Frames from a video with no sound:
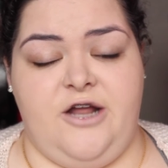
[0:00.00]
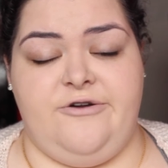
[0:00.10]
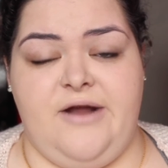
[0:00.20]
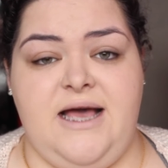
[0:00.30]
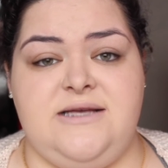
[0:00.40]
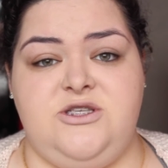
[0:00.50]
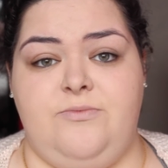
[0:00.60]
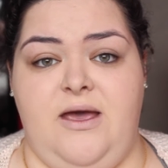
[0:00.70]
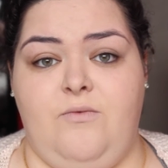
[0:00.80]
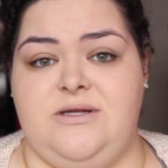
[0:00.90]
under eyes,
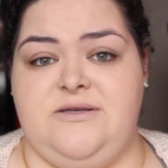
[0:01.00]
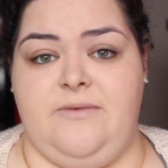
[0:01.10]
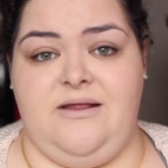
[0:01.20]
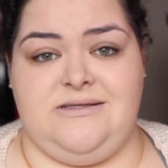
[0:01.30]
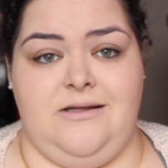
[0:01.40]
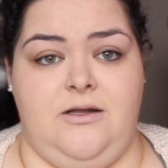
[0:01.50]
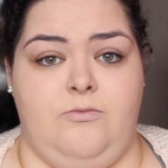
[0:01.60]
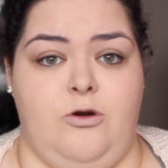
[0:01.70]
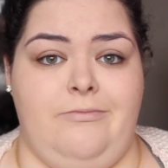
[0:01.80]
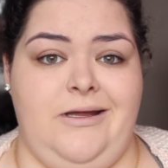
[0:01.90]
you might want something that's a
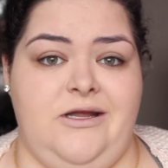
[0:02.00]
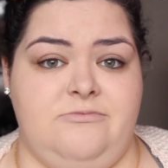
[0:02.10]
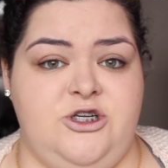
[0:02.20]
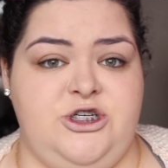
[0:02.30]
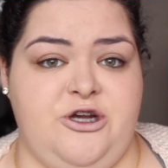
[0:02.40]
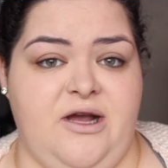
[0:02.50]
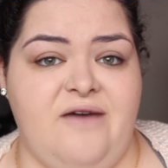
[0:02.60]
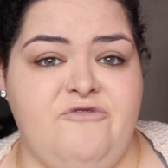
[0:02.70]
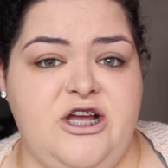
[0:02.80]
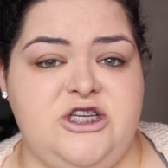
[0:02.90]
little more medium to sheer
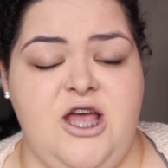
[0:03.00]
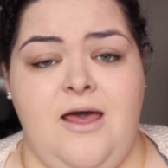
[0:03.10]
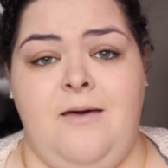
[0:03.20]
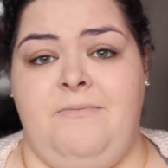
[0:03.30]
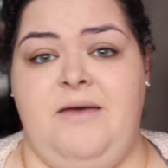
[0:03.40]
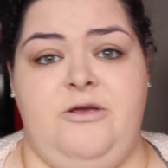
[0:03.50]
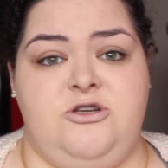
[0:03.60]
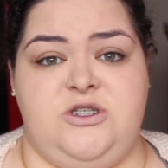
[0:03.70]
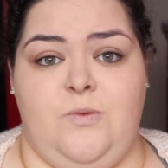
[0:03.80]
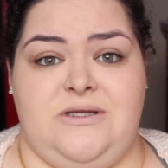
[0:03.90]
coverage. Maybe
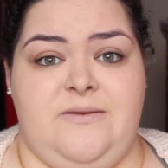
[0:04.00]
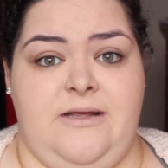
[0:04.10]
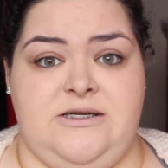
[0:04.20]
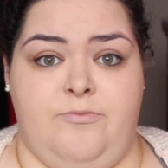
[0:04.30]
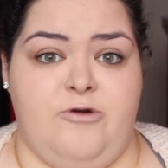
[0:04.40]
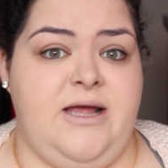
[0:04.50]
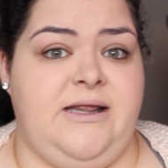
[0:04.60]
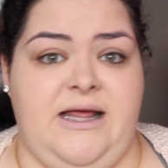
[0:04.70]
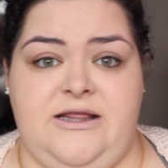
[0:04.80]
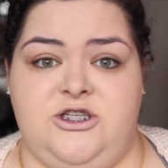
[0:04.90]
you just want something to
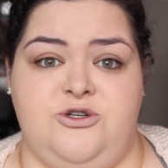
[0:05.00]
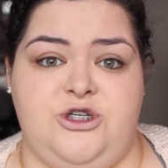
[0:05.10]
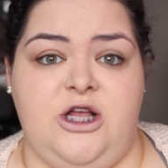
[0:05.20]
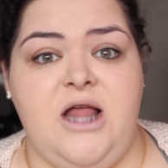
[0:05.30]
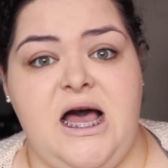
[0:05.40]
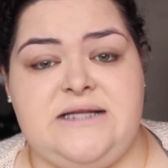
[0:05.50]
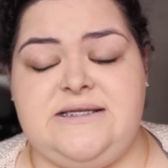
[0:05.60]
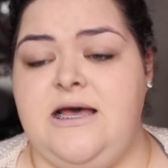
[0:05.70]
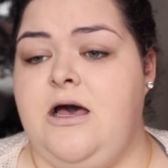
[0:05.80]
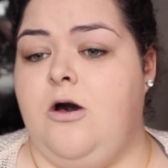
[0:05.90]
brighten, like the Touche
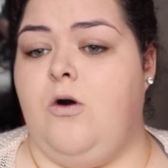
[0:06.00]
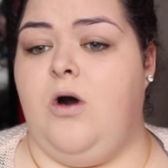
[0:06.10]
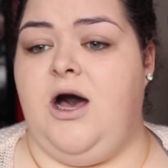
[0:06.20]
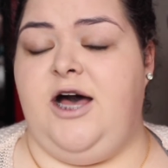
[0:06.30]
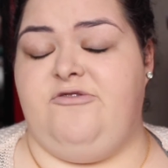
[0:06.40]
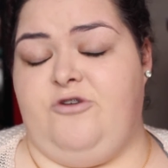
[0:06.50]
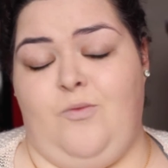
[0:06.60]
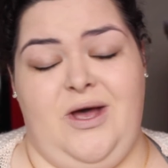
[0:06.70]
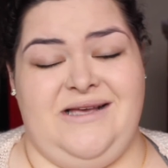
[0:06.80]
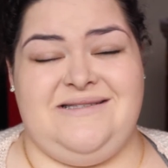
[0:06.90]
Éclat
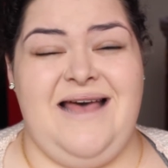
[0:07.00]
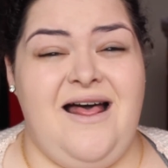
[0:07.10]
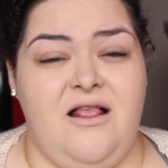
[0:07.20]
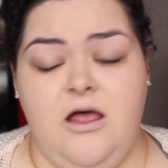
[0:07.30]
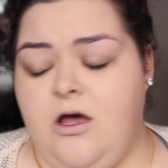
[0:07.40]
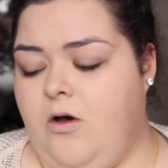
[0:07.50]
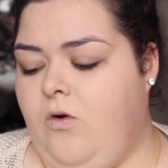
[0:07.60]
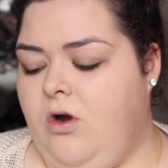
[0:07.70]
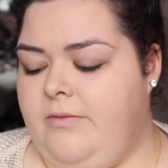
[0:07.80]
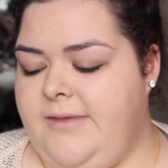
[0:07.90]
from YSL,
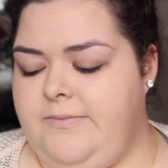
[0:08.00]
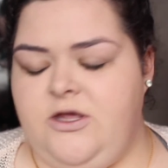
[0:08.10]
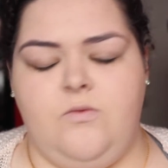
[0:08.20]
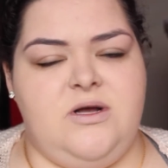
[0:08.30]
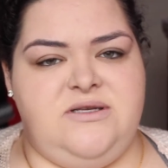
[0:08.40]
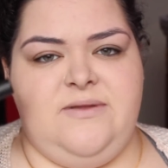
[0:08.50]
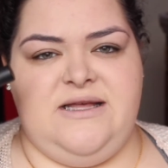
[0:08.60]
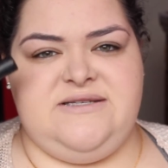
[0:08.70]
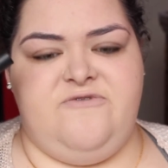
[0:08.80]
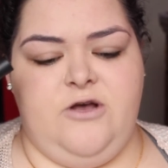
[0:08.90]
or maybe you want something
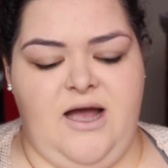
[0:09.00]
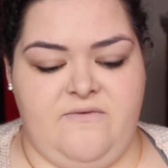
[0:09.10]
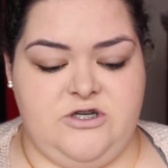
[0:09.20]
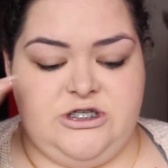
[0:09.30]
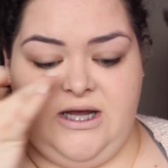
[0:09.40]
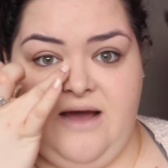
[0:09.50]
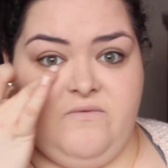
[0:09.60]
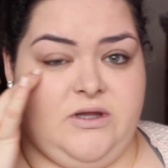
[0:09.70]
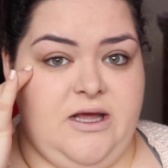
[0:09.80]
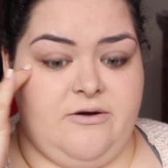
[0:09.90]
that's full coverage to
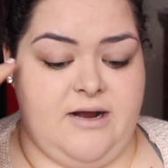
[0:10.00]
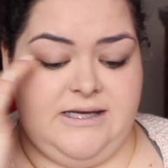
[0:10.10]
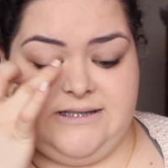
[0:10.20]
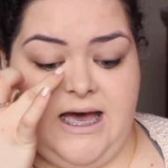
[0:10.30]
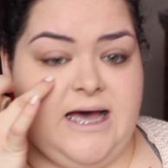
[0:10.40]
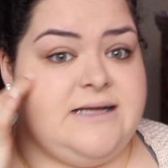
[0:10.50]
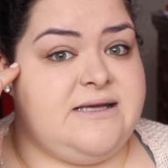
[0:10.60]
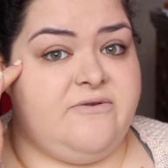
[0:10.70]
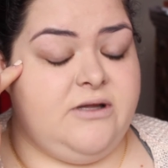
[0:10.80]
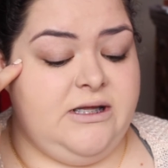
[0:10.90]
cover the under eyes. I
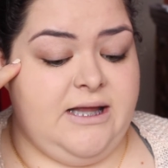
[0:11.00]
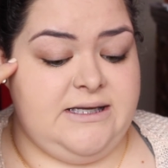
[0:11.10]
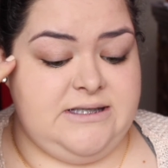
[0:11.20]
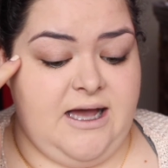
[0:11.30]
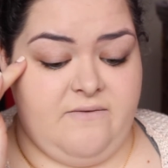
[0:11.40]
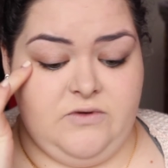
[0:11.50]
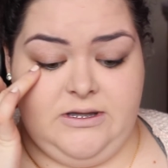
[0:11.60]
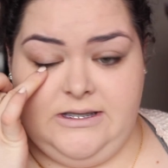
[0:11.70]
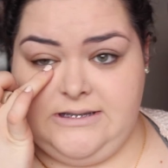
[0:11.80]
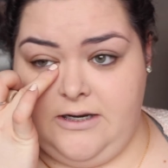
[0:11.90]
definitely like to cover
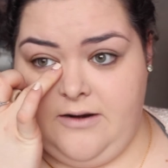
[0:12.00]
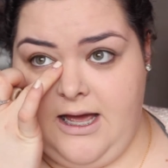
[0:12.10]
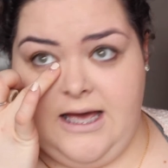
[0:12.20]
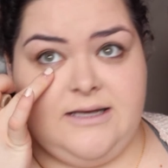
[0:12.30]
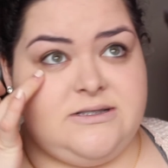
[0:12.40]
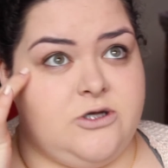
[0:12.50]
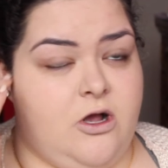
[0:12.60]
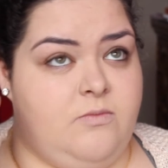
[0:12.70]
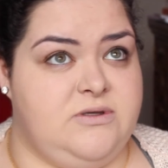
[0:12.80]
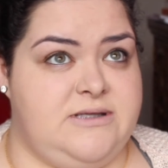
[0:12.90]
these under eyes.
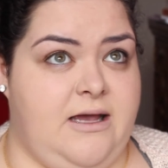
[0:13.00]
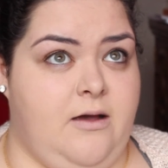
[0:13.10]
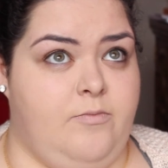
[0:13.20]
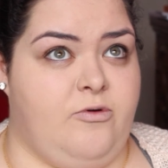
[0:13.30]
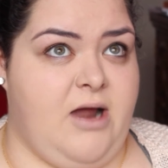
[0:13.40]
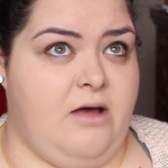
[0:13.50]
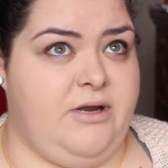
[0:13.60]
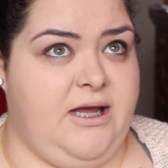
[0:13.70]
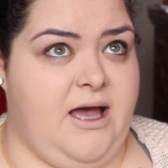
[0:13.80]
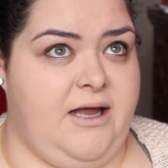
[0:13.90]
They're almost like a
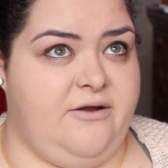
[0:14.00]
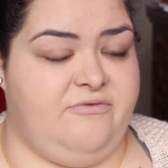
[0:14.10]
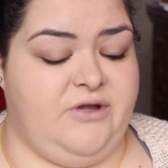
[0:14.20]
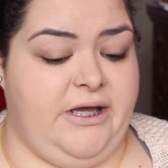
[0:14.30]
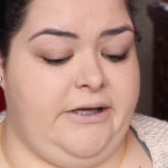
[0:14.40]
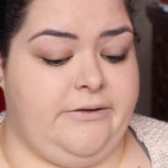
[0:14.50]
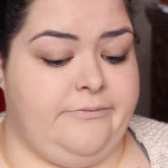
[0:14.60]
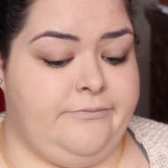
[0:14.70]
brownie kind of like,